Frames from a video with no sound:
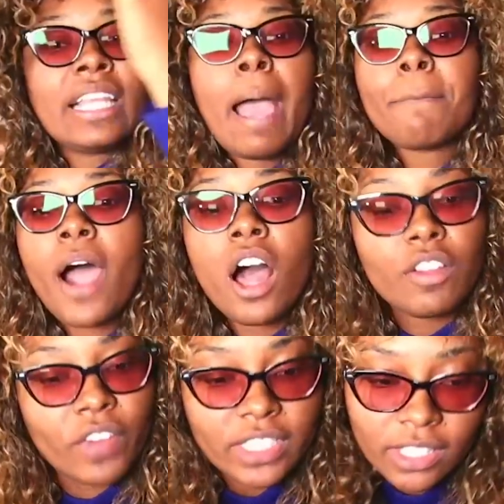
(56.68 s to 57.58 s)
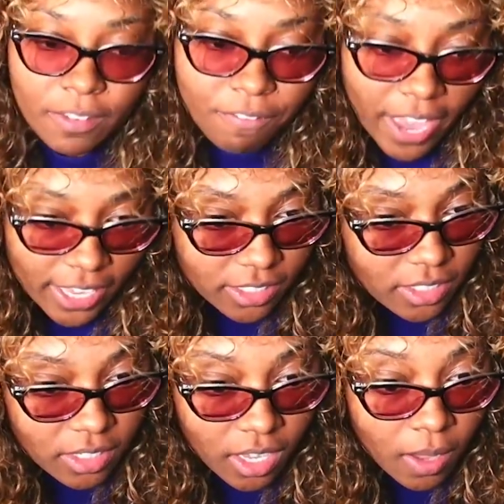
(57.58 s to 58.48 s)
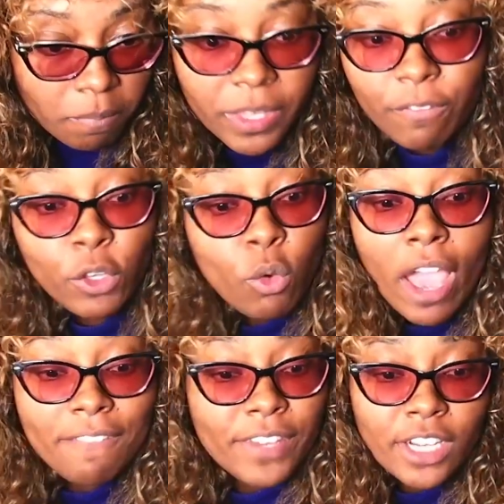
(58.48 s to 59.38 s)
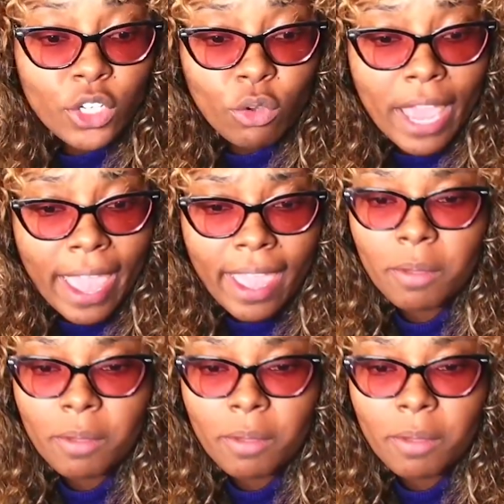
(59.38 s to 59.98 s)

all of us in the face. If you ain't finna do that,